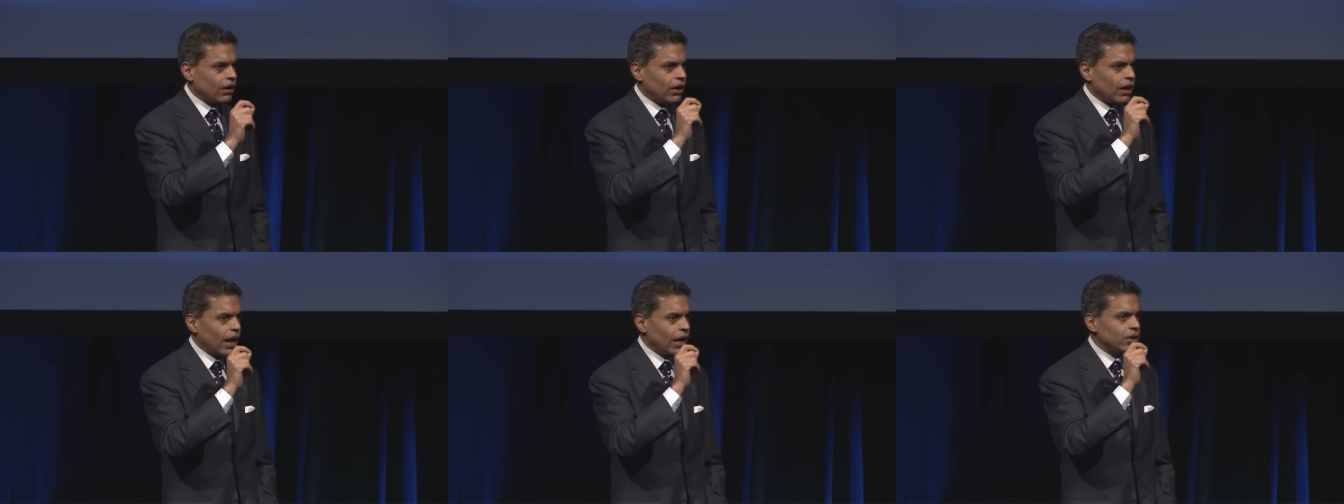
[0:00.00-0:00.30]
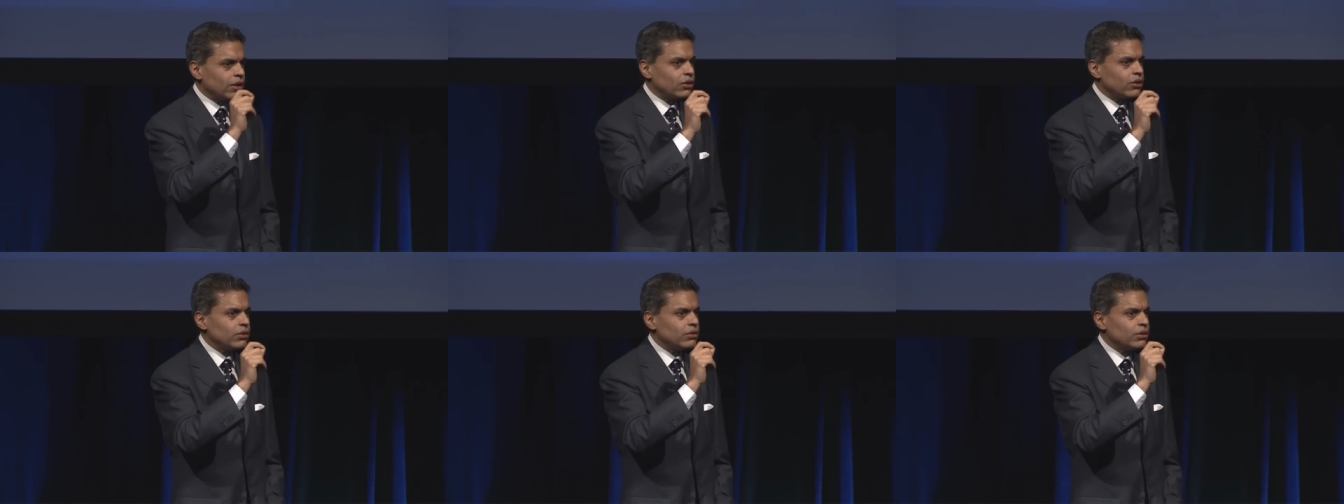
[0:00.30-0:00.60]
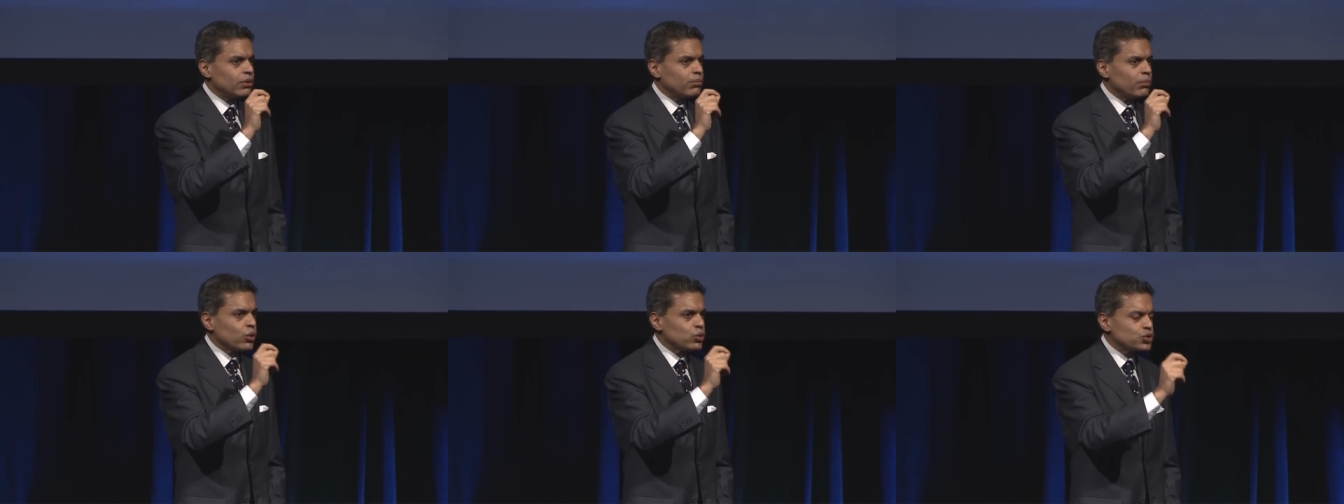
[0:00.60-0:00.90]
And
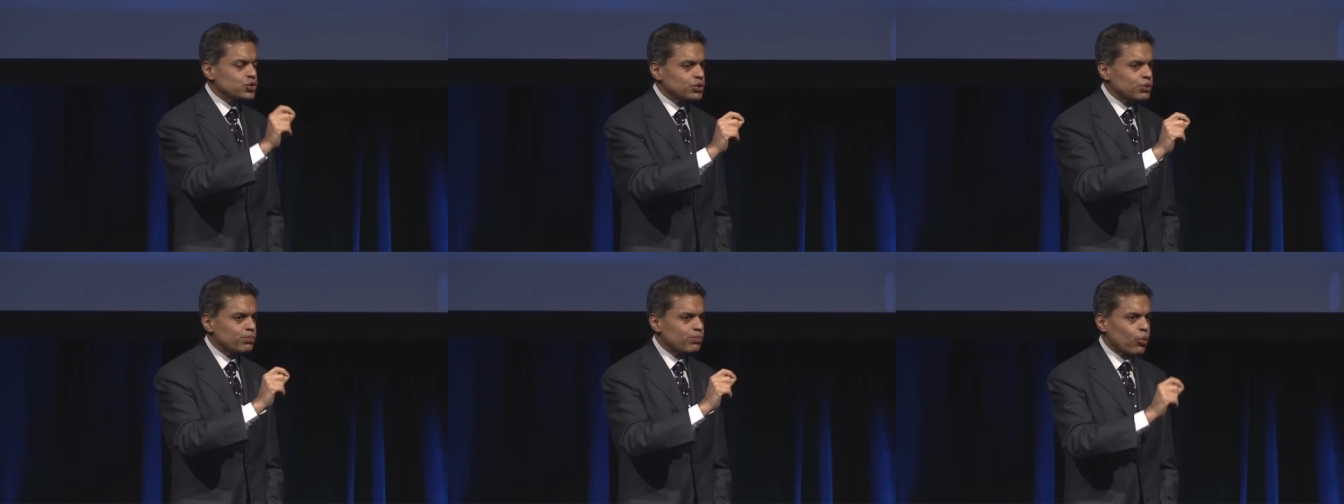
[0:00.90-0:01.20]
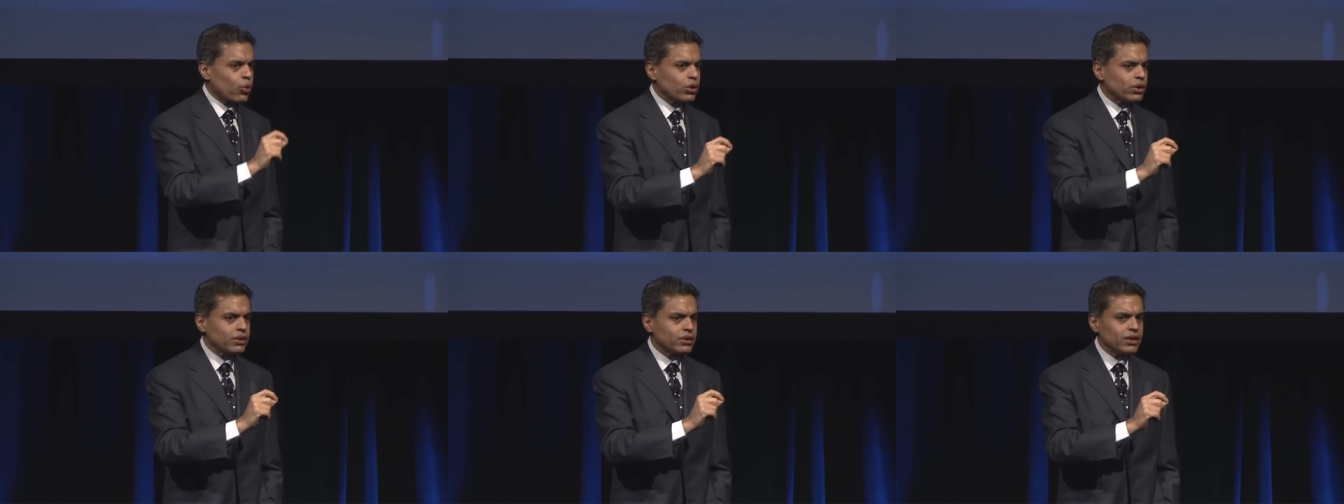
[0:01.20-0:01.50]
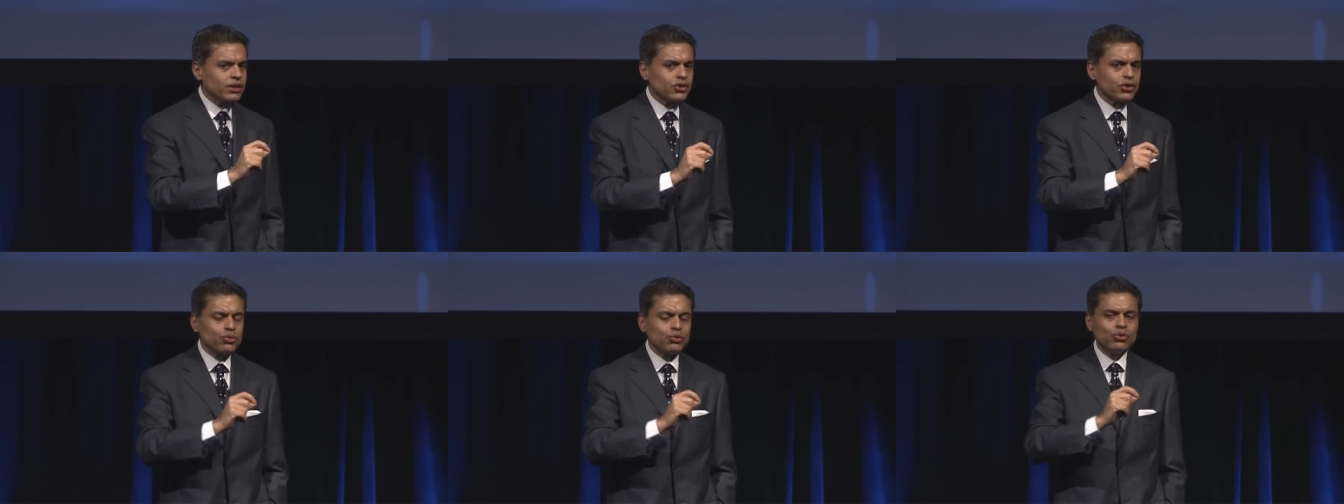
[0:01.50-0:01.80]
the most important
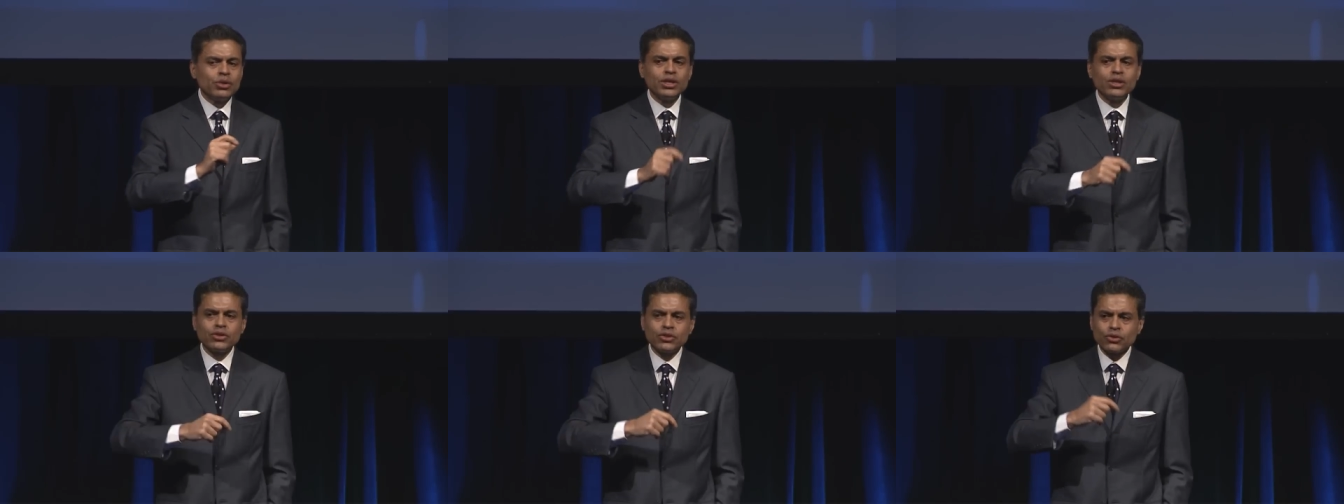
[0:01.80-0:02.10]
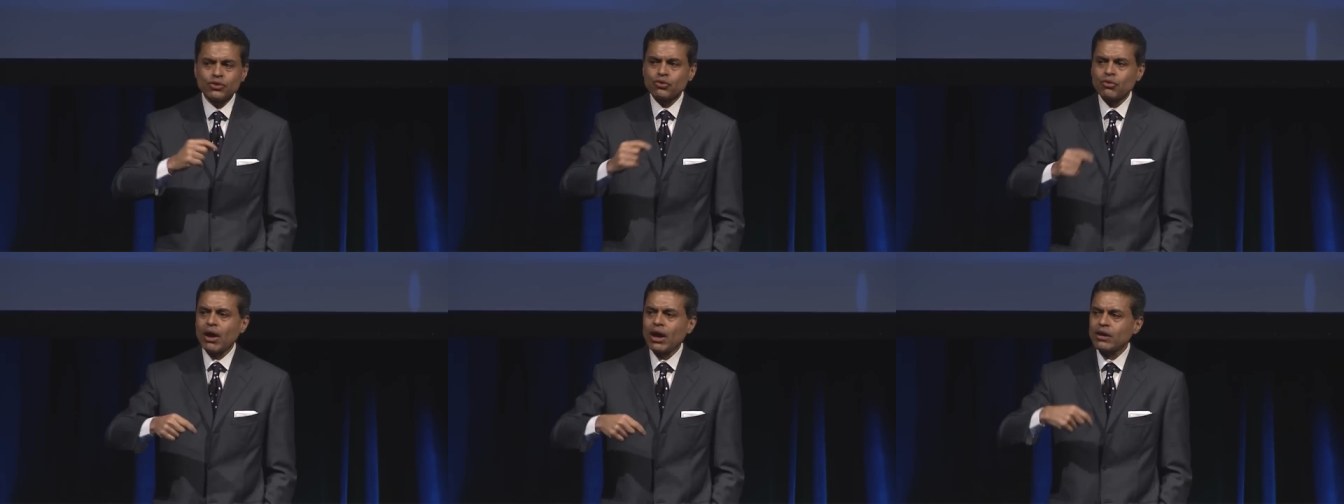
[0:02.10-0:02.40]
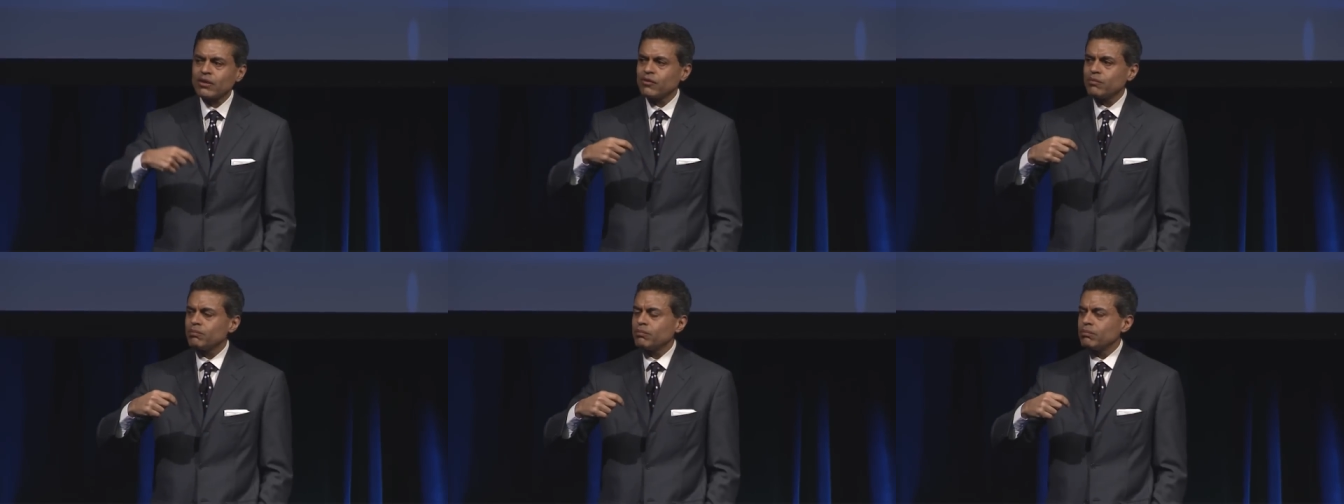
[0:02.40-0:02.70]
thing you need to try
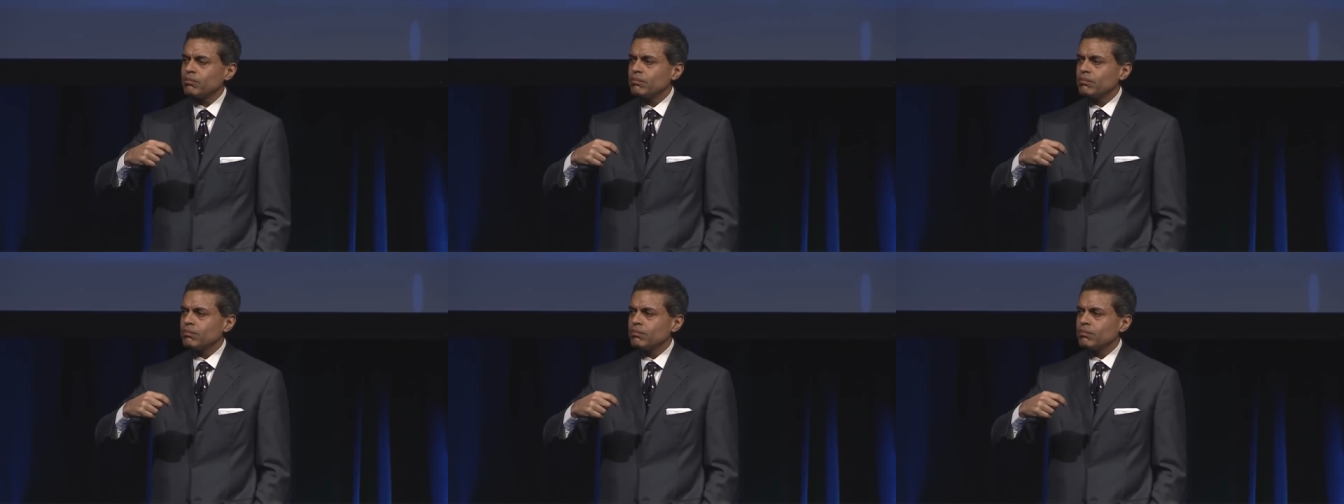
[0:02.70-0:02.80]
to